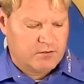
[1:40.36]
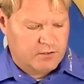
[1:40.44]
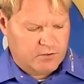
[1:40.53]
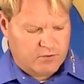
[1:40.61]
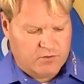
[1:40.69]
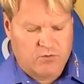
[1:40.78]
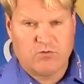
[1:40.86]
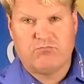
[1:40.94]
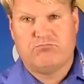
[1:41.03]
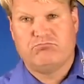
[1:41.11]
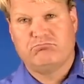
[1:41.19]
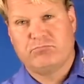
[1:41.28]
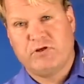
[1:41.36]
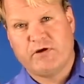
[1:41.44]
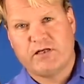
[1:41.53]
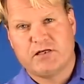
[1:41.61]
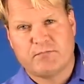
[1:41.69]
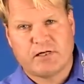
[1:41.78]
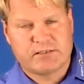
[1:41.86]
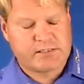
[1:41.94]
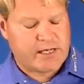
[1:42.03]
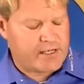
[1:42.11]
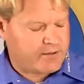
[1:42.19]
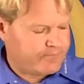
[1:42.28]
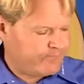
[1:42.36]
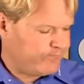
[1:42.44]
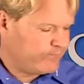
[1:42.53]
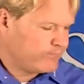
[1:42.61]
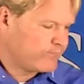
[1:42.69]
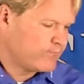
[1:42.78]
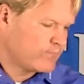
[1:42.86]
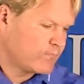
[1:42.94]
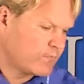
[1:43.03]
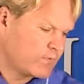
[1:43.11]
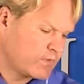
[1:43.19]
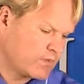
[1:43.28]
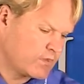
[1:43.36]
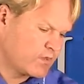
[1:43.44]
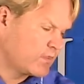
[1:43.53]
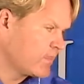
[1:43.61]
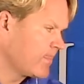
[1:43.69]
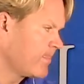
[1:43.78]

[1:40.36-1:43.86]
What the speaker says: No one is speaking in this clip.